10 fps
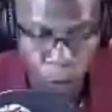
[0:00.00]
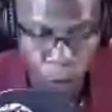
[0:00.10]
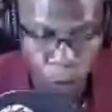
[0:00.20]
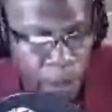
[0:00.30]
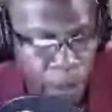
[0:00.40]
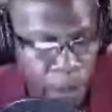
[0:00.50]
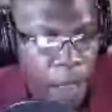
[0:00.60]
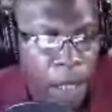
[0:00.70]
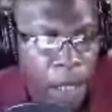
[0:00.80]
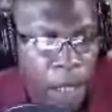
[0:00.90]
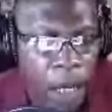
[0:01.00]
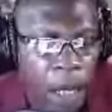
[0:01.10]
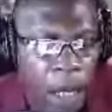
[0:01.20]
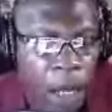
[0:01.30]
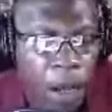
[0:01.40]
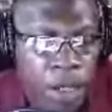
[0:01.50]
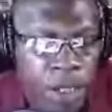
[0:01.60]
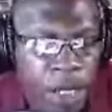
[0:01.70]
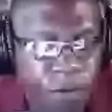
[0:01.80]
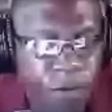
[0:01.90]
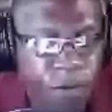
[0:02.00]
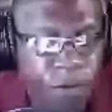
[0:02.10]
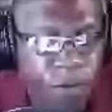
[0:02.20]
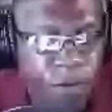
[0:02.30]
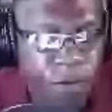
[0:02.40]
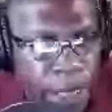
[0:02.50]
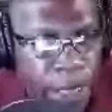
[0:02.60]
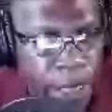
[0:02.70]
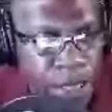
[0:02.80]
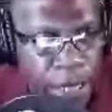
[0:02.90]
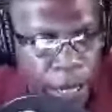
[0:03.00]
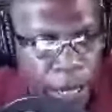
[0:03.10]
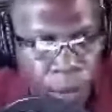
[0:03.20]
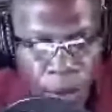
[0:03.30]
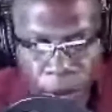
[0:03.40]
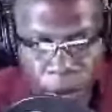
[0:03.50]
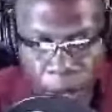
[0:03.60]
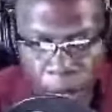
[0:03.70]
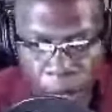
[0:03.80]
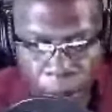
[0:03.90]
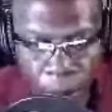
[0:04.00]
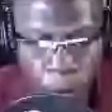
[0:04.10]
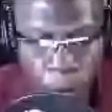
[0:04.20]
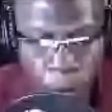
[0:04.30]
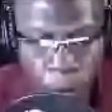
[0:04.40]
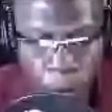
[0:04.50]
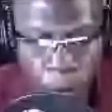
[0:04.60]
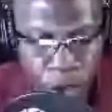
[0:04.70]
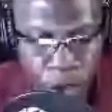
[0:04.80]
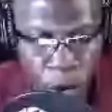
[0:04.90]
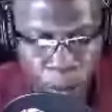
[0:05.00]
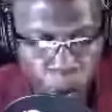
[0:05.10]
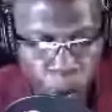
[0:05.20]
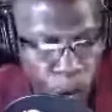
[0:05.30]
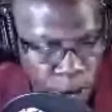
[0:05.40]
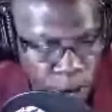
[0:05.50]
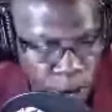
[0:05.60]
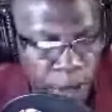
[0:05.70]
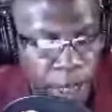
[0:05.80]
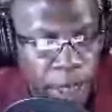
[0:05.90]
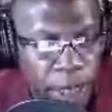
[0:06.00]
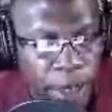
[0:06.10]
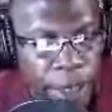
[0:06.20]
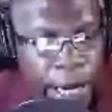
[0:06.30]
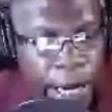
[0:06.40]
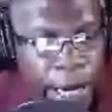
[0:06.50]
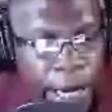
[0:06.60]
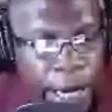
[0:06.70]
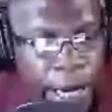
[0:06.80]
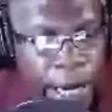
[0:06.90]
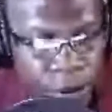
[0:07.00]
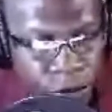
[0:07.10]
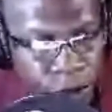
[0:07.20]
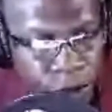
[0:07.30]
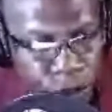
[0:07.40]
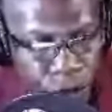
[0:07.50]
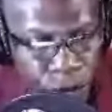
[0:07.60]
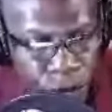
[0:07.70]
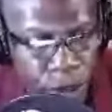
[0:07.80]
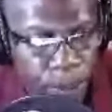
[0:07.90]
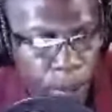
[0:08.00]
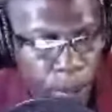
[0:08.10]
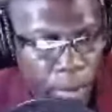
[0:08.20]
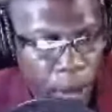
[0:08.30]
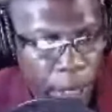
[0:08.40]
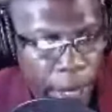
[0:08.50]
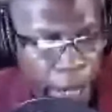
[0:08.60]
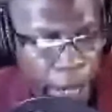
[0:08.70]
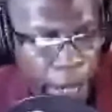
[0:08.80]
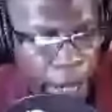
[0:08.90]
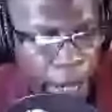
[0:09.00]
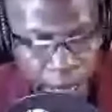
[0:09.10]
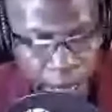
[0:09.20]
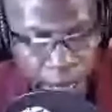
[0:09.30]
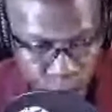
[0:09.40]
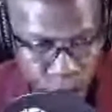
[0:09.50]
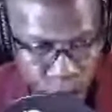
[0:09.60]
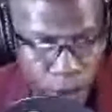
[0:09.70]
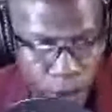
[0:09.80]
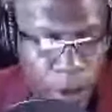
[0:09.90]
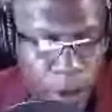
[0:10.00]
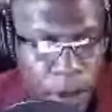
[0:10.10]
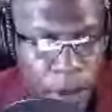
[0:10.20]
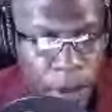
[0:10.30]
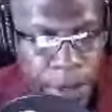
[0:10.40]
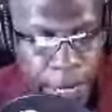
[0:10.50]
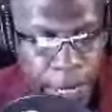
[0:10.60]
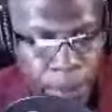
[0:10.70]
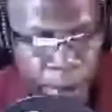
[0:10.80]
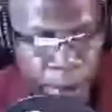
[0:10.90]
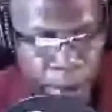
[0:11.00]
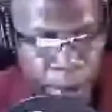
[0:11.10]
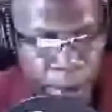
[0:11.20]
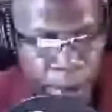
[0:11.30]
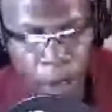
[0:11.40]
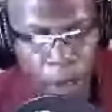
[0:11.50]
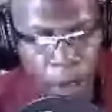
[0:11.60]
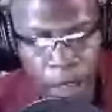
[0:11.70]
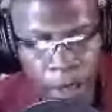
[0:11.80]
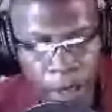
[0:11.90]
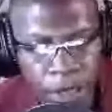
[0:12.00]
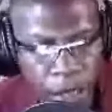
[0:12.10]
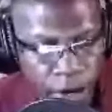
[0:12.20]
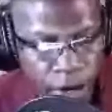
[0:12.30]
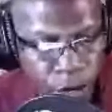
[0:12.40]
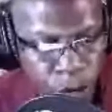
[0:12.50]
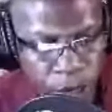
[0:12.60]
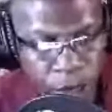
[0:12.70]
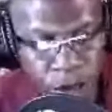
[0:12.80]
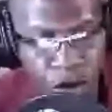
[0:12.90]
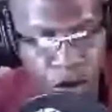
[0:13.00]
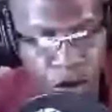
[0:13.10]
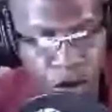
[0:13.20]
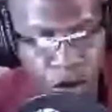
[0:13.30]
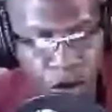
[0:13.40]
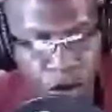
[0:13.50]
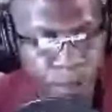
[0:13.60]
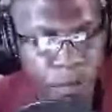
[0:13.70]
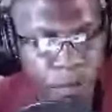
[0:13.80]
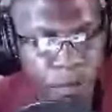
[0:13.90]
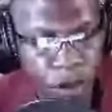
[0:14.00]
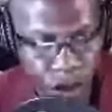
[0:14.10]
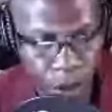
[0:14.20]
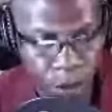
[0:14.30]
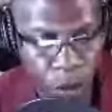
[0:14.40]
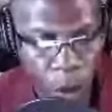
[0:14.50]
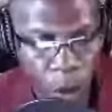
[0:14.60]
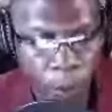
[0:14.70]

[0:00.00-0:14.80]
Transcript: in. Some folks may not understand why it's so important that our elected officials have lineage dating back to slavery, Reconstruction, Jim Crow.